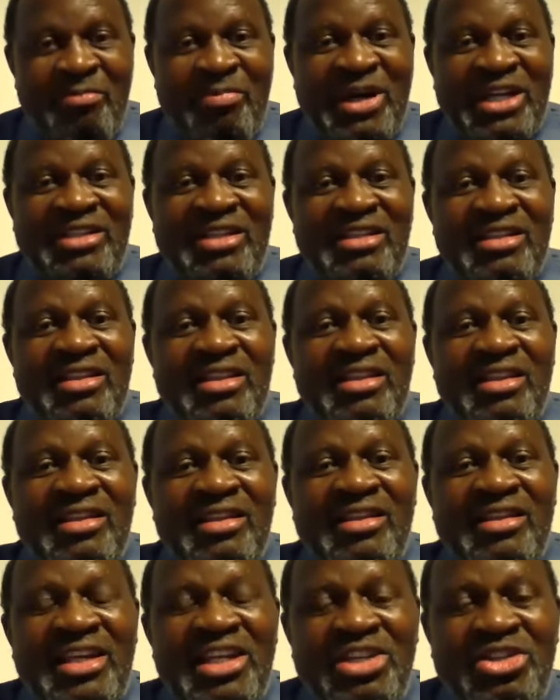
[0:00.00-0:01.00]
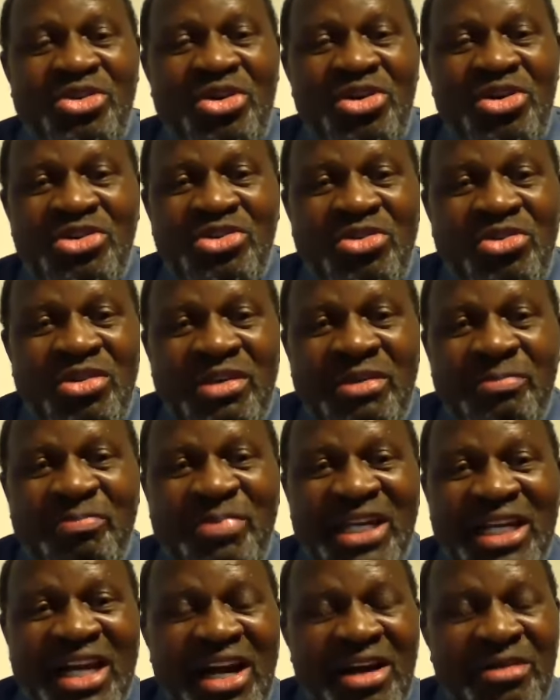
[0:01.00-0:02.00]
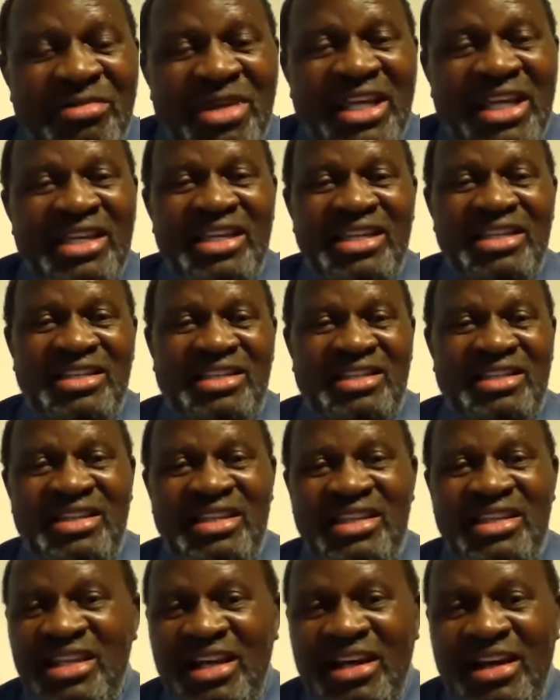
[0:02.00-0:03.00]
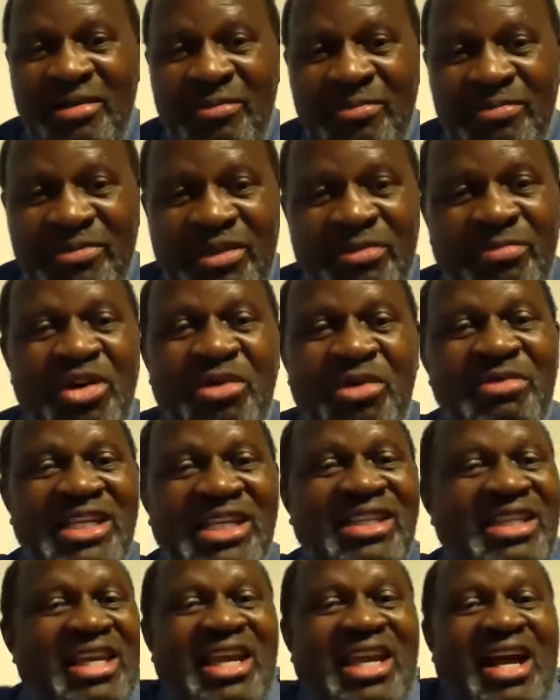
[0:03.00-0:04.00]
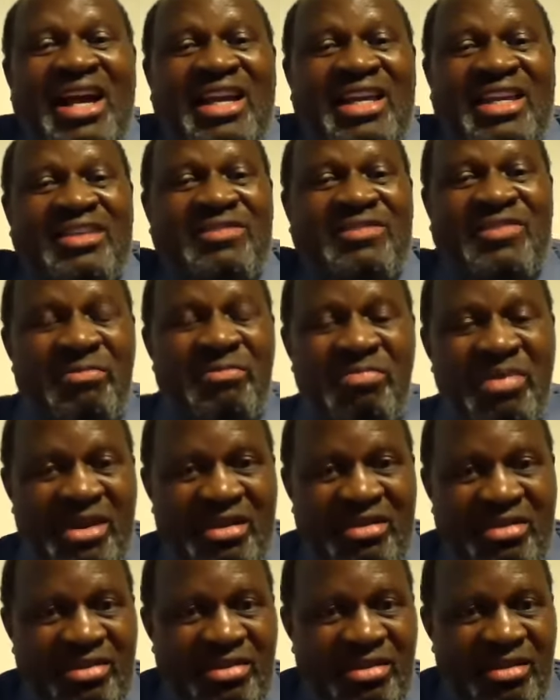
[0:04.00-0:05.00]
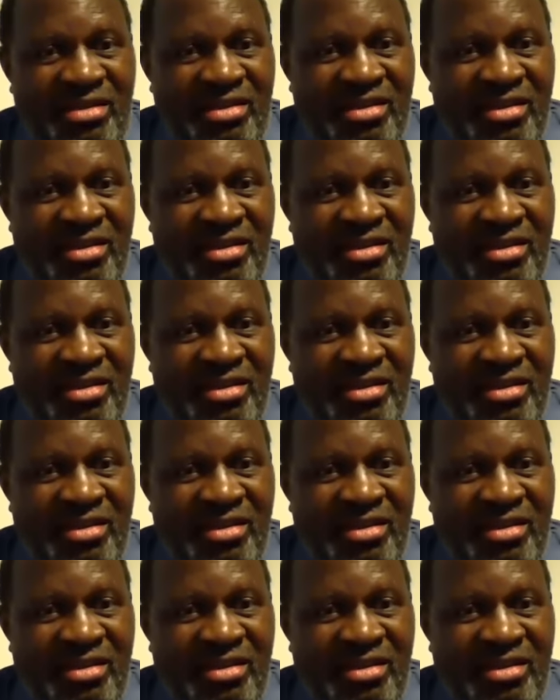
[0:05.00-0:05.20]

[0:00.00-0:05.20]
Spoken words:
But they don't become an engineer the moment they are given birth.